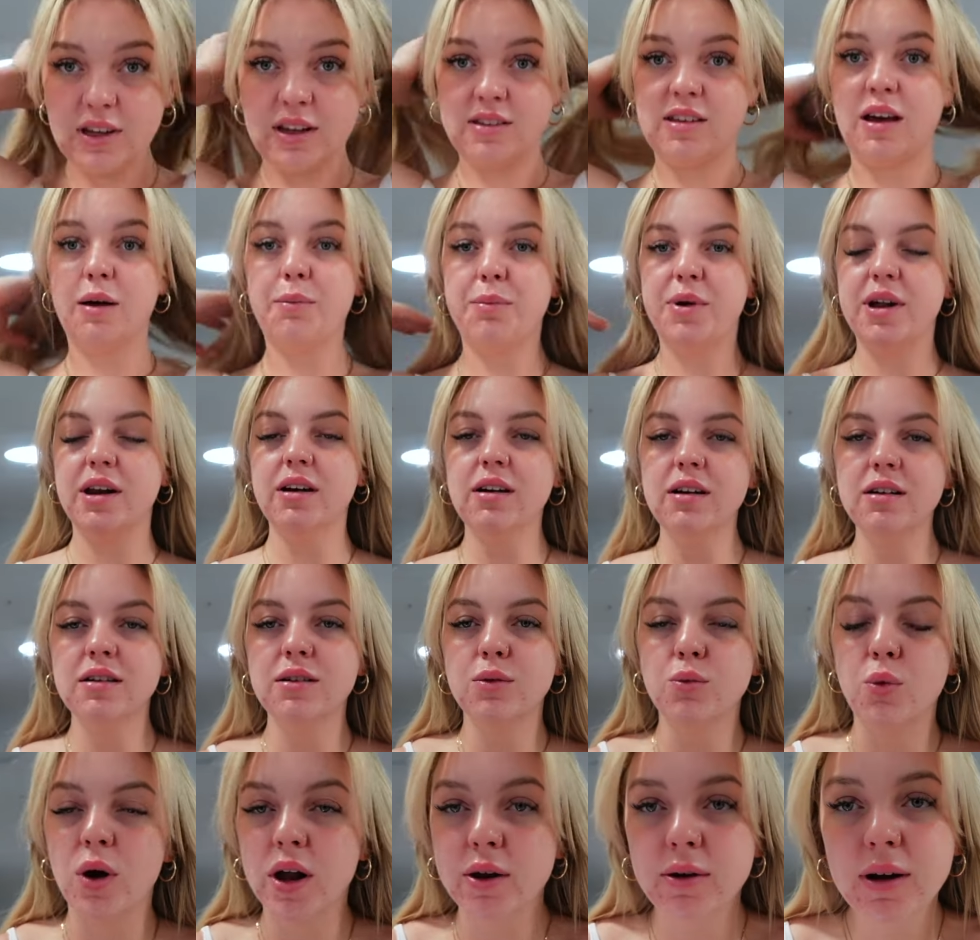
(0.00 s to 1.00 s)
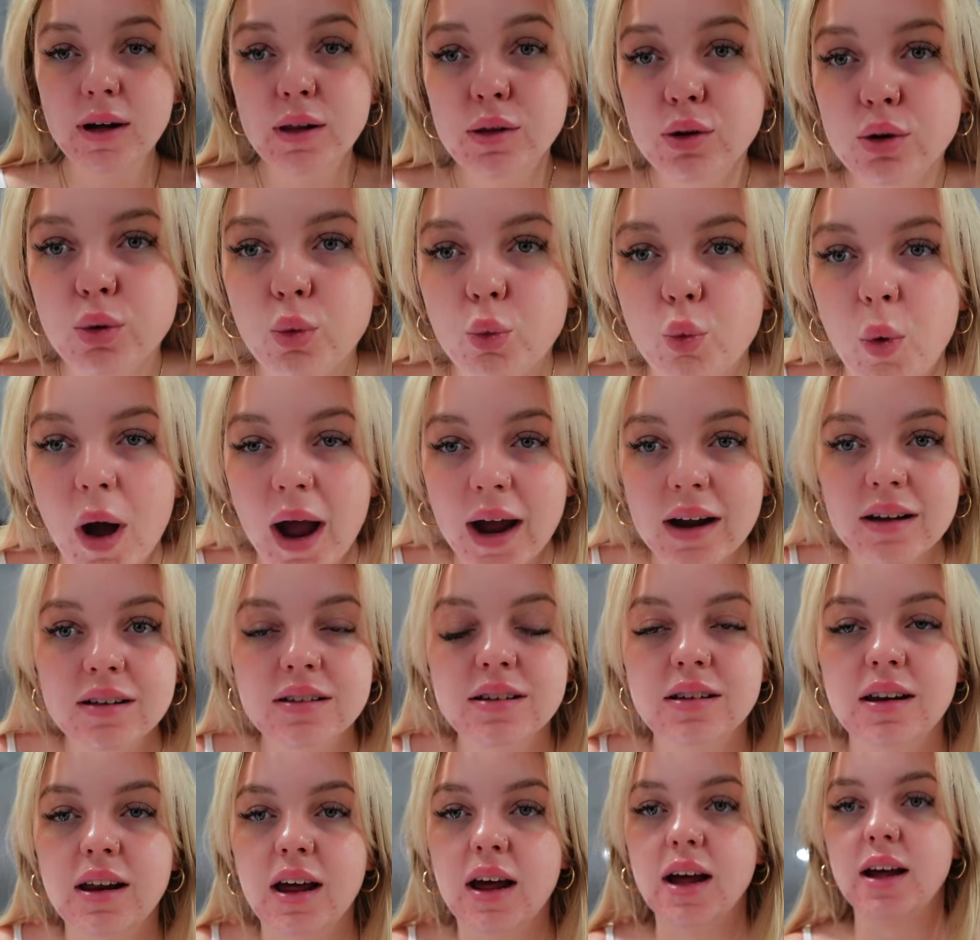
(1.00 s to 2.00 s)
Is that better? Why do I look whack
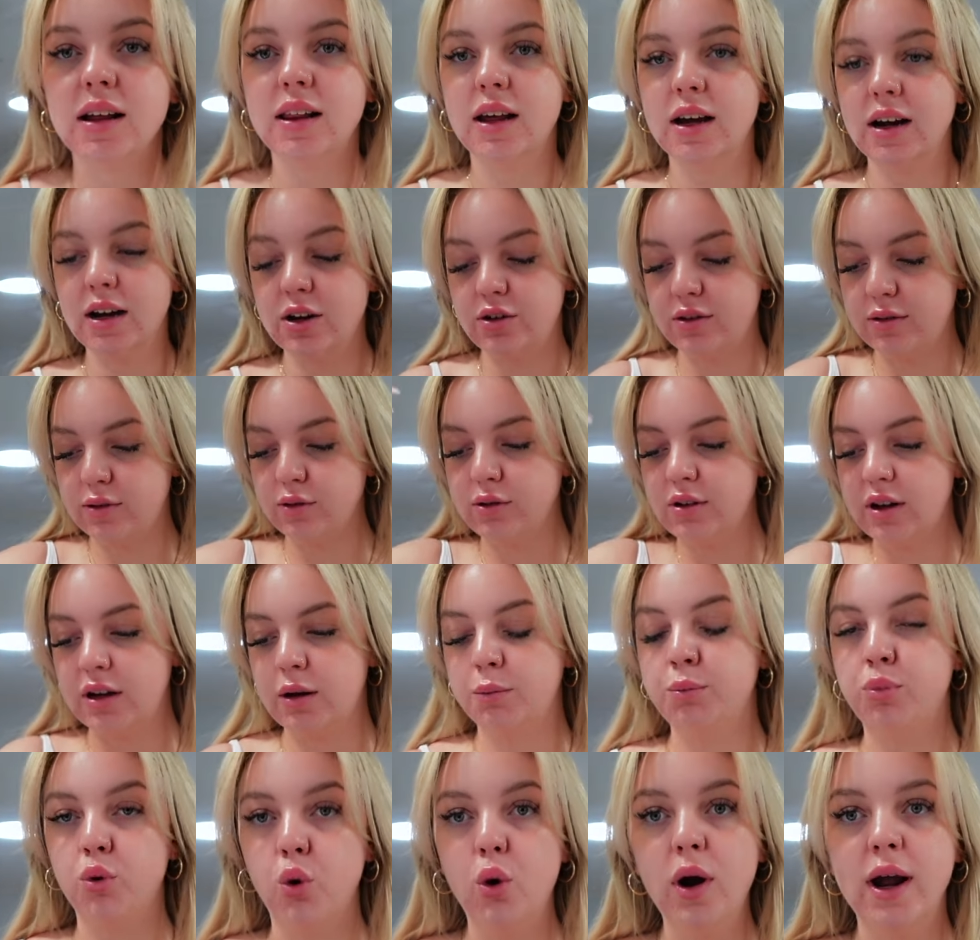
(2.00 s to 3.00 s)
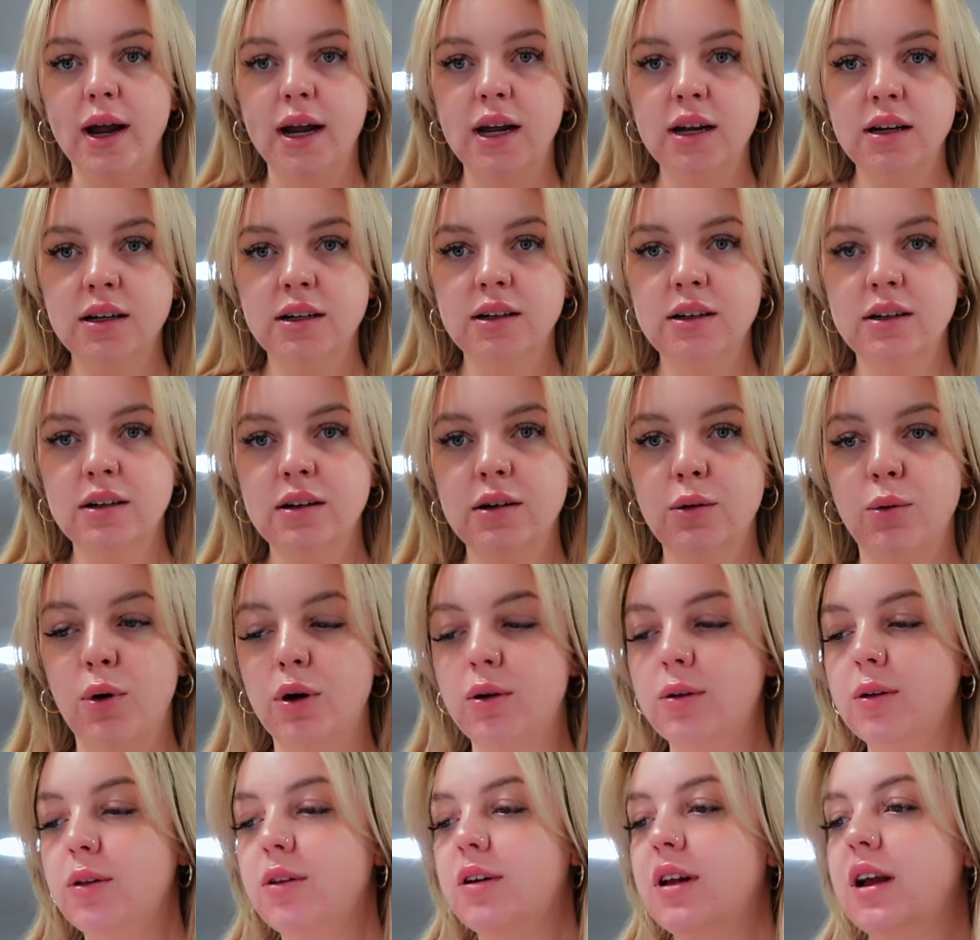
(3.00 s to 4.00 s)
today? Like, I just look like a boy. Why
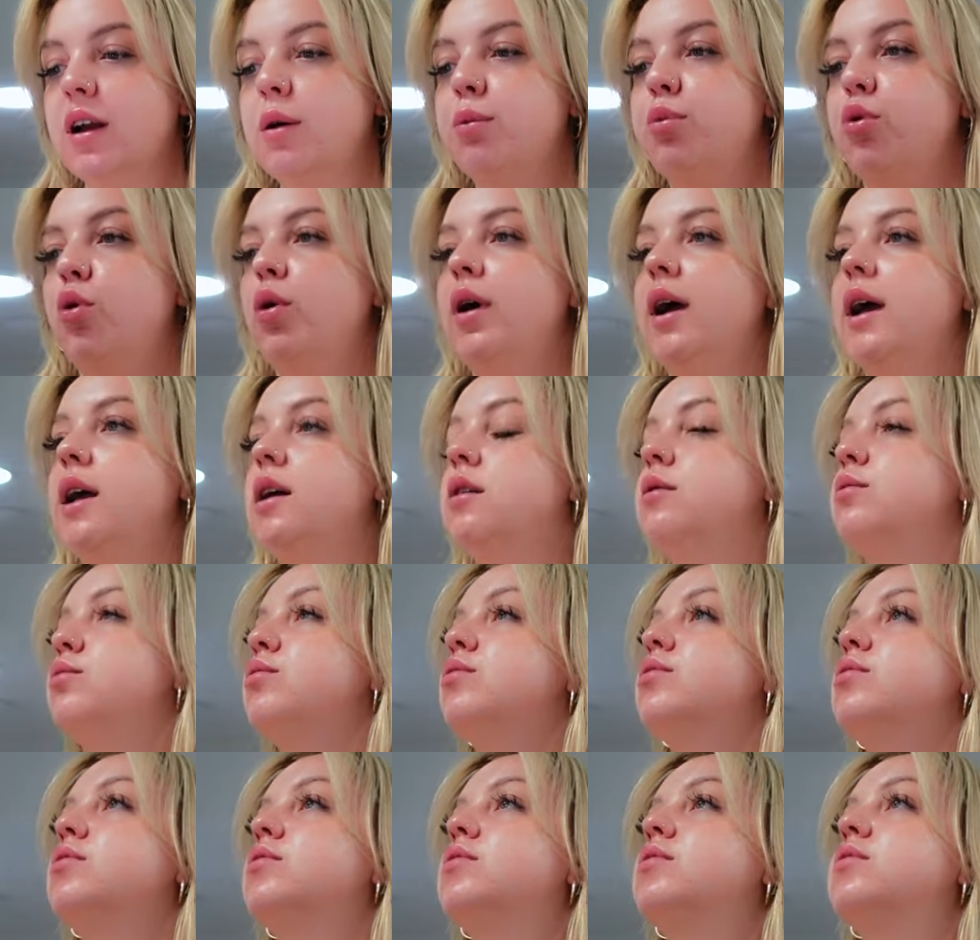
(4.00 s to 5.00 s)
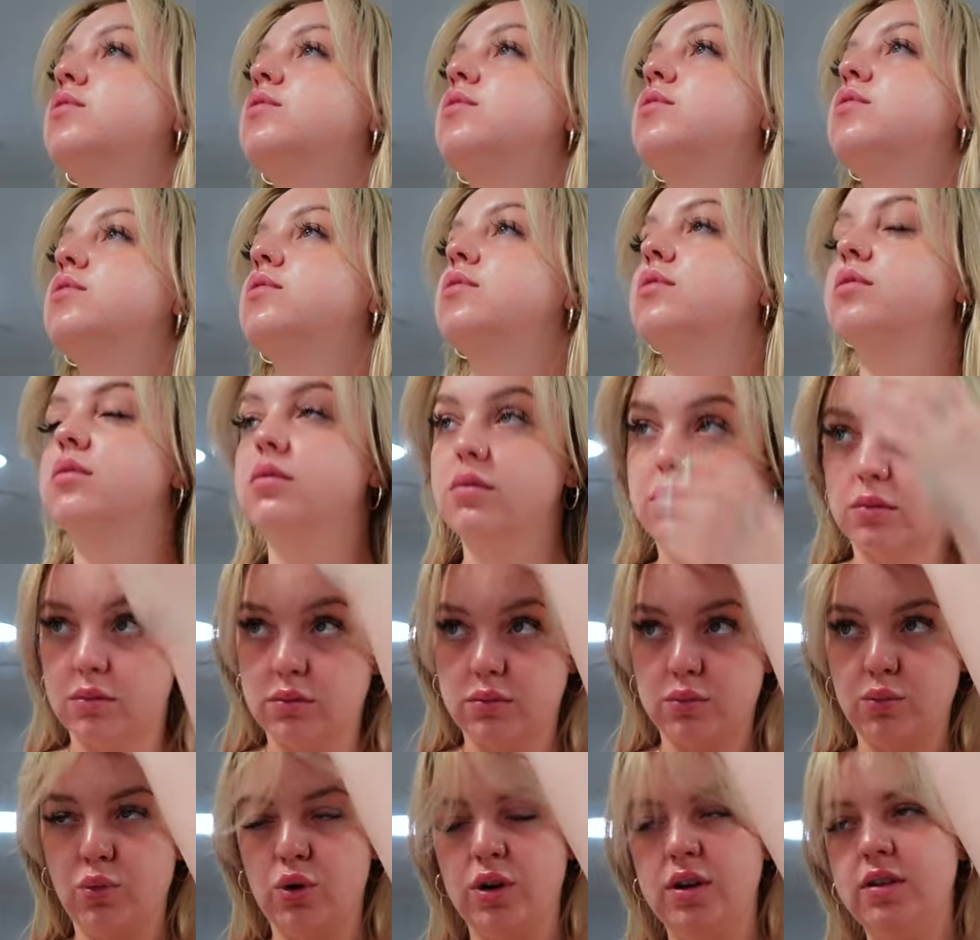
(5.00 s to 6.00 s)
do I look like a boy?
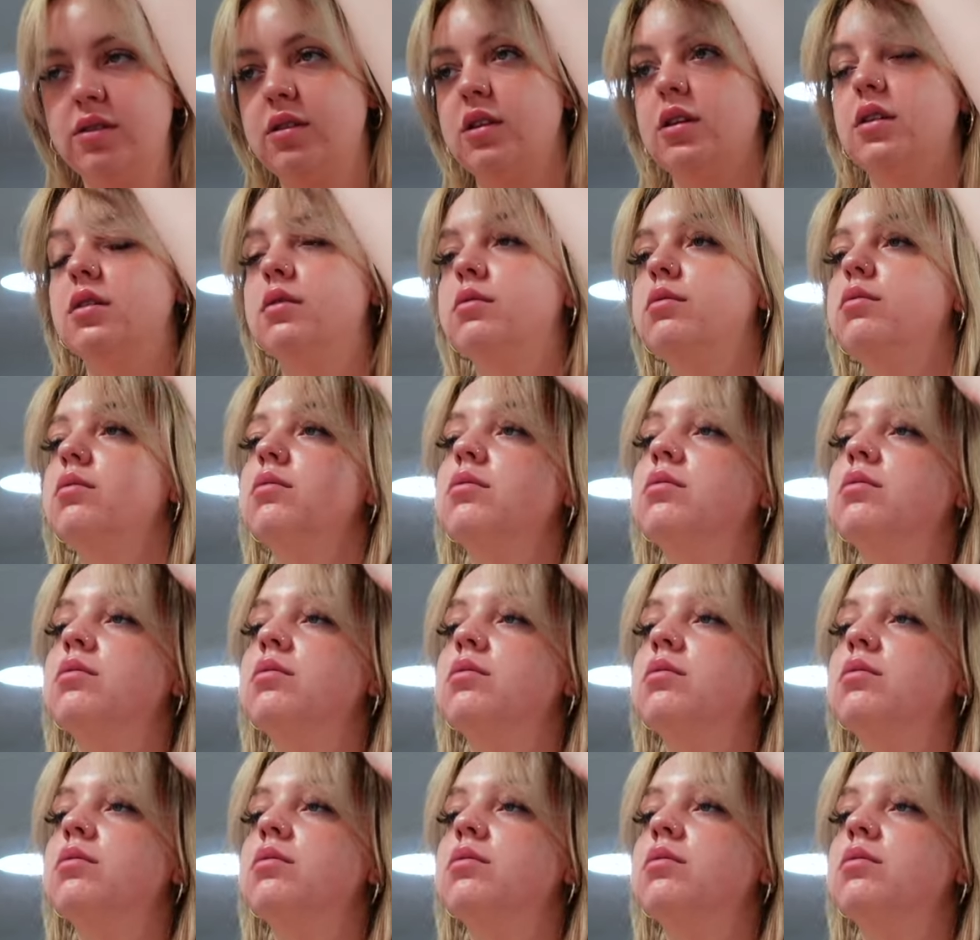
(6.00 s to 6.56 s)
What is it?